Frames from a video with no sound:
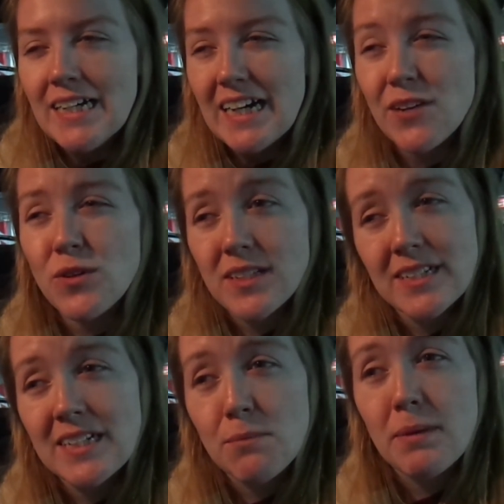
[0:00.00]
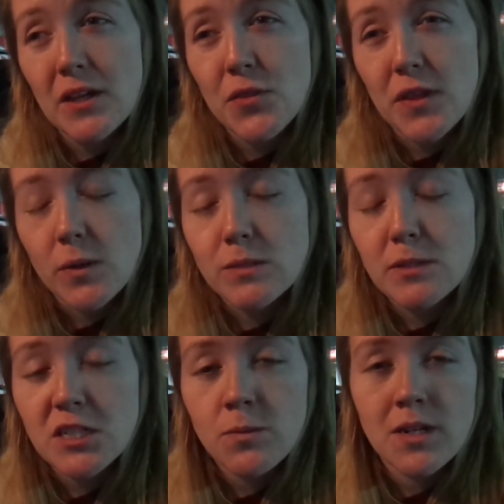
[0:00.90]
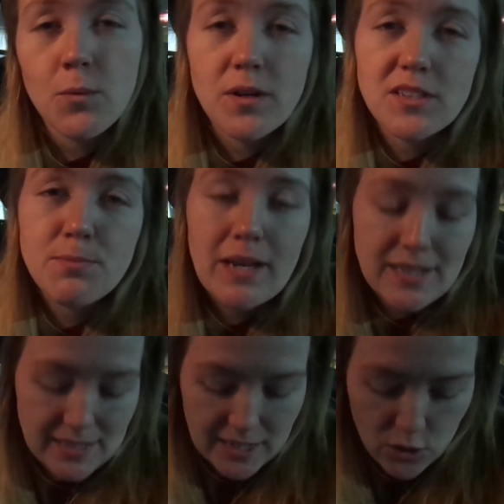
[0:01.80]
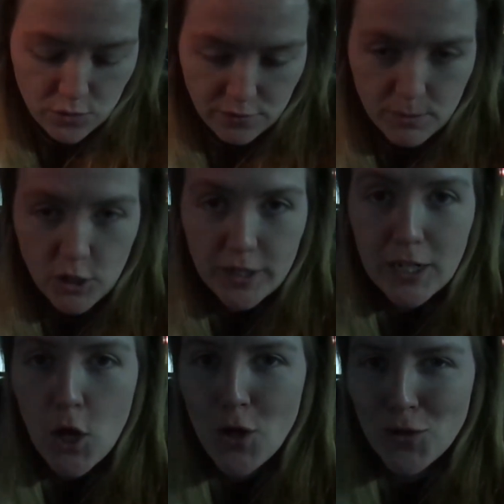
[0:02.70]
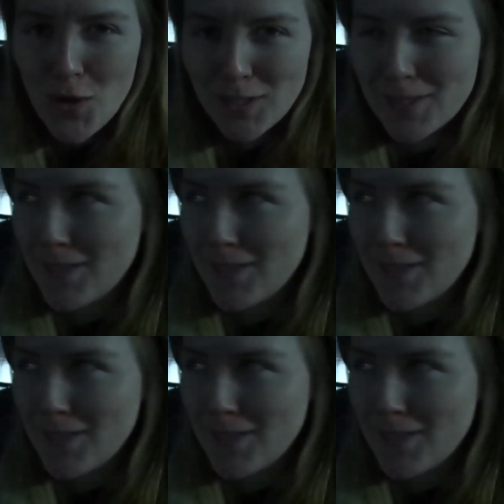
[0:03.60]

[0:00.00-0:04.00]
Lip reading: I really need a belt though, especially when I wear these pants that I own from Target. Oh no, it's